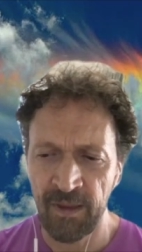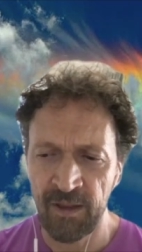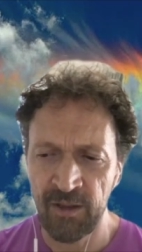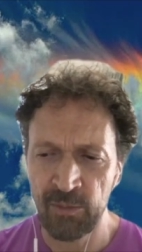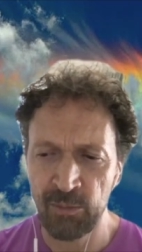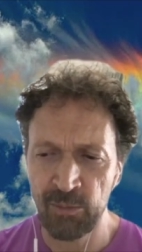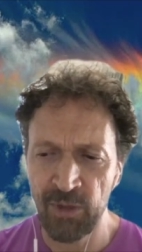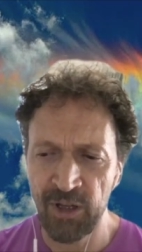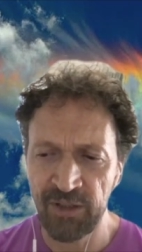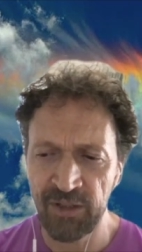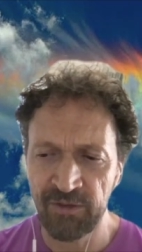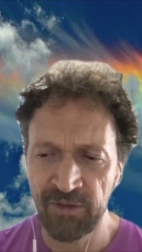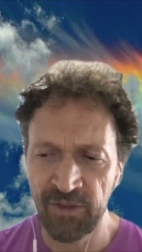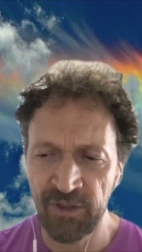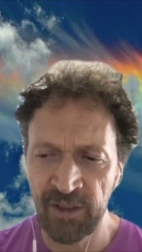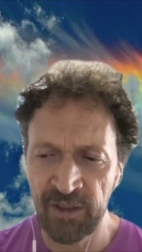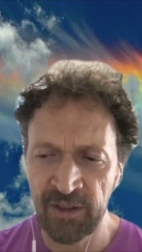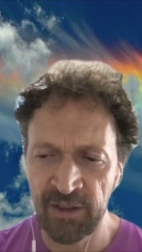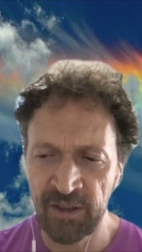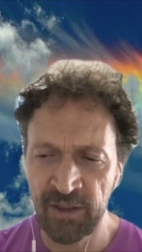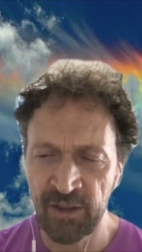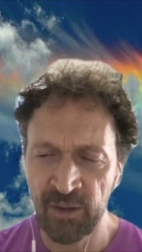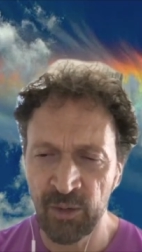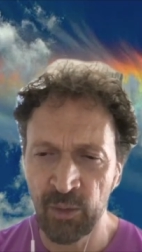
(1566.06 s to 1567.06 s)
You might
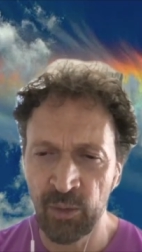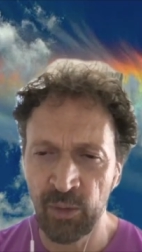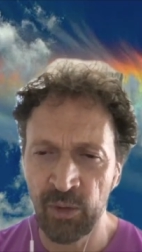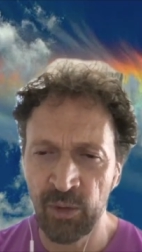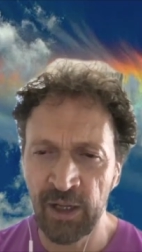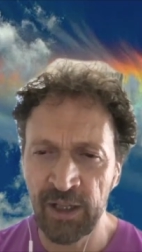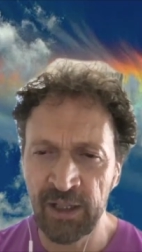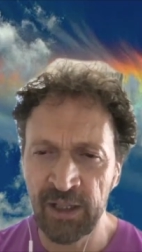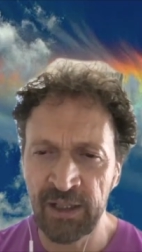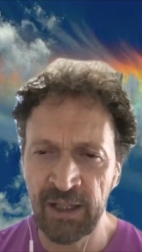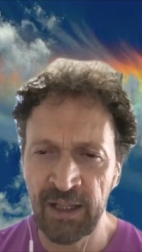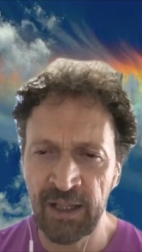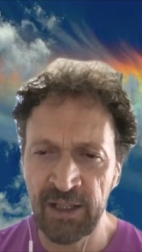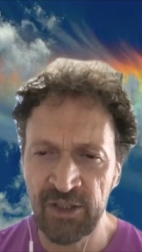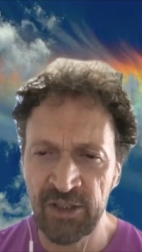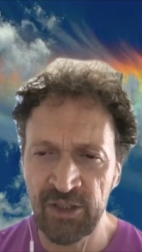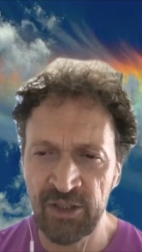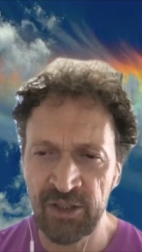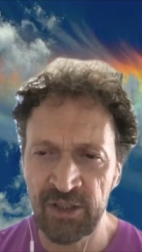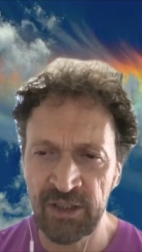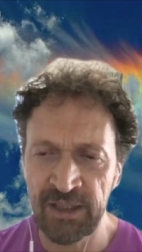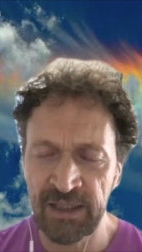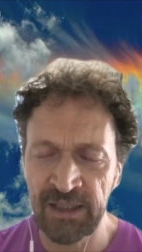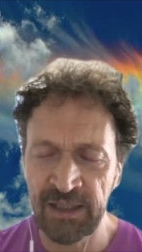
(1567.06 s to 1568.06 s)
find that quite
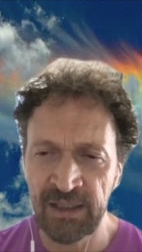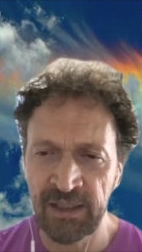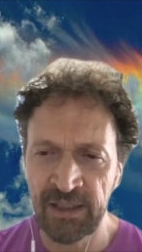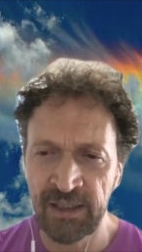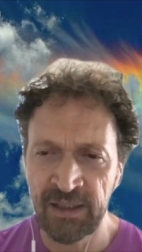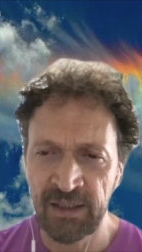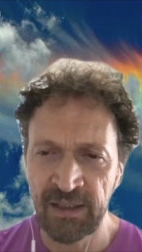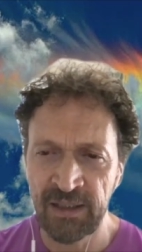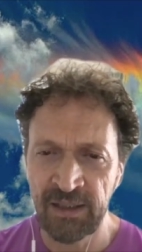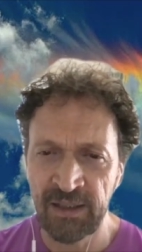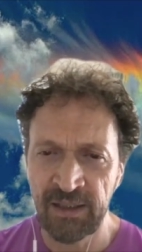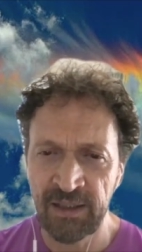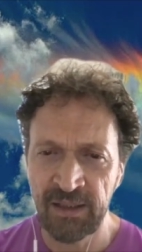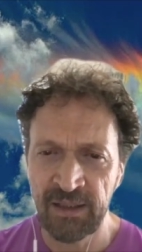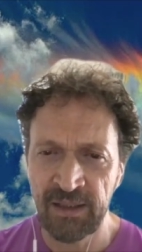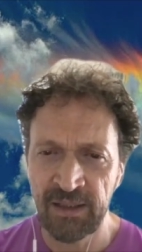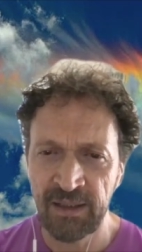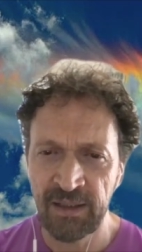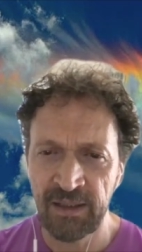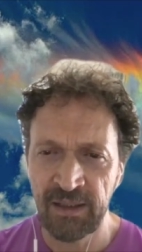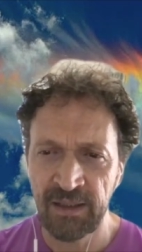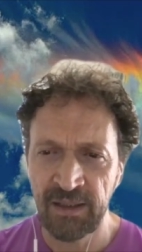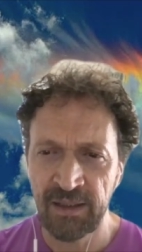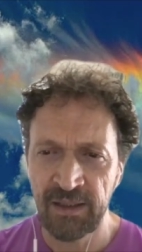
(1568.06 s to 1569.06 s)
naturally,
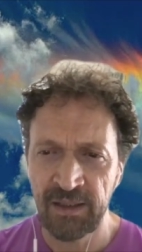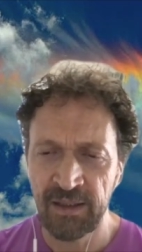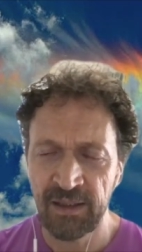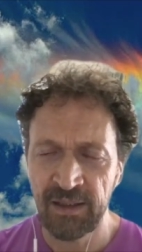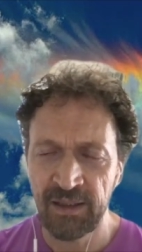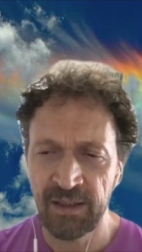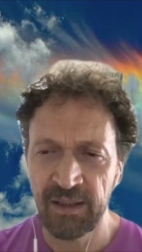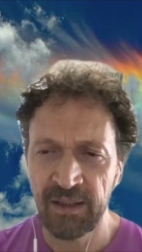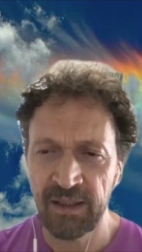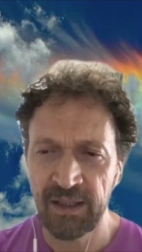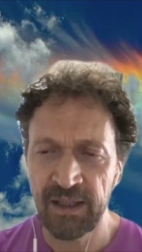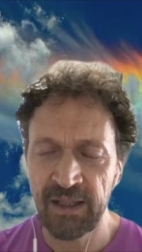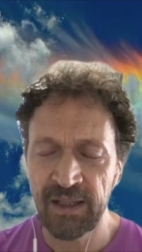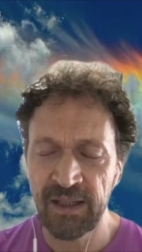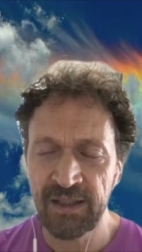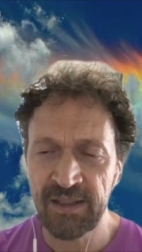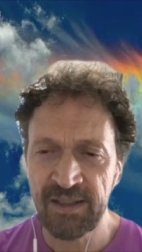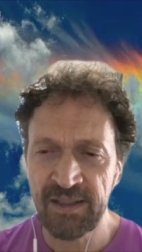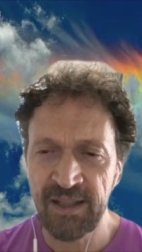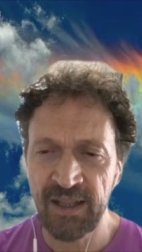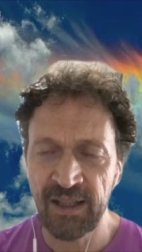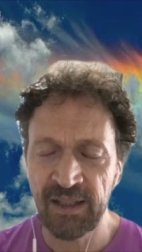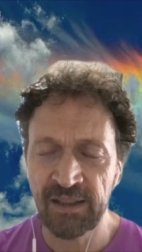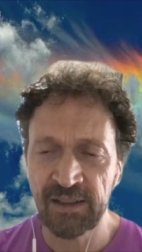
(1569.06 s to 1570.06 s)
the
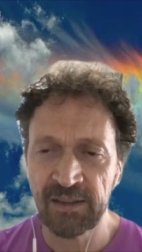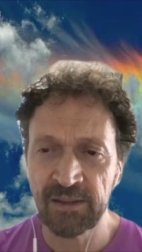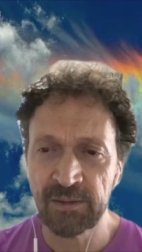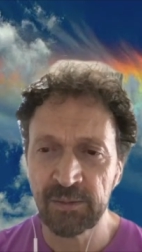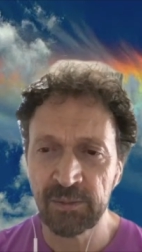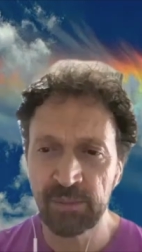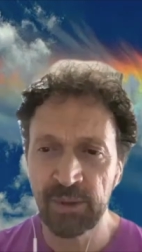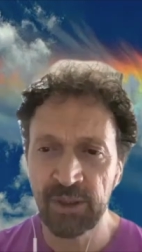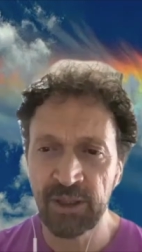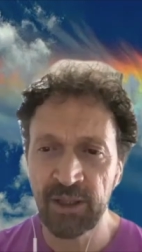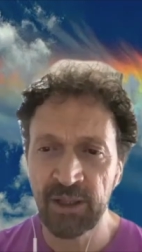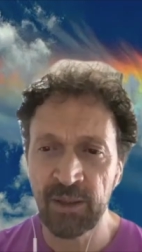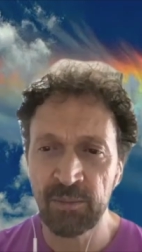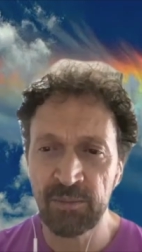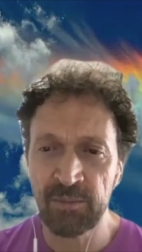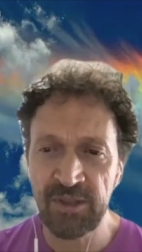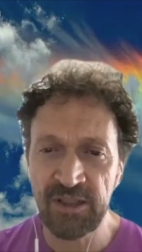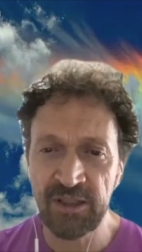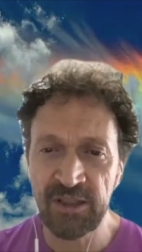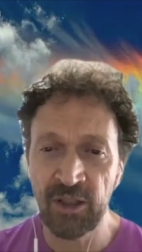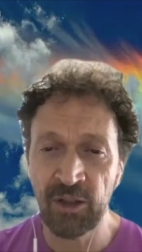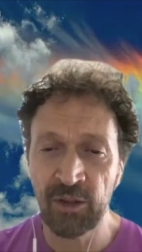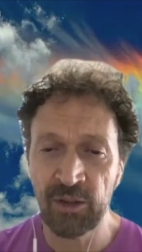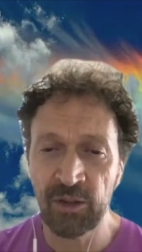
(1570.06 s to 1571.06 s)
exhale
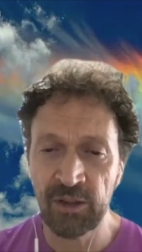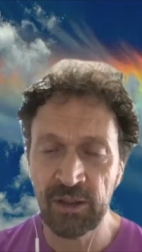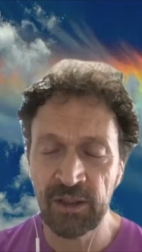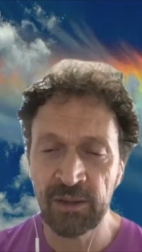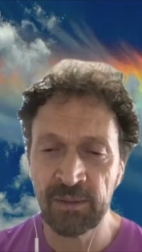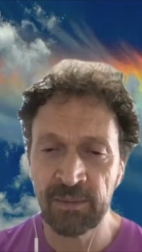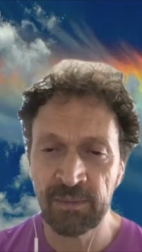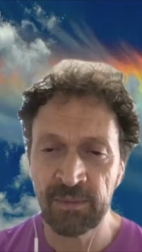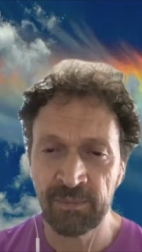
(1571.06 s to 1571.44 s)
becomes longer